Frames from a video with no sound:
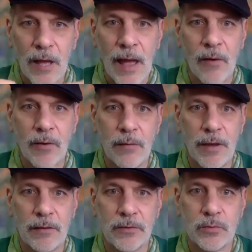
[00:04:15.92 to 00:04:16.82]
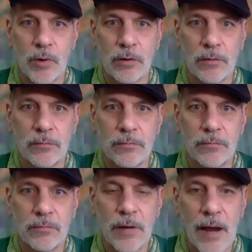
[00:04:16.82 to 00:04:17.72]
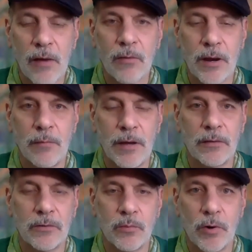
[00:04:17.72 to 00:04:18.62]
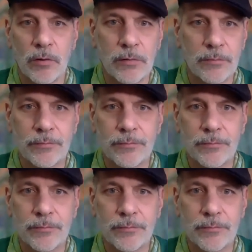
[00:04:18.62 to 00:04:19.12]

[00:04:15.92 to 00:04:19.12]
How can I make this work? How can I make this work?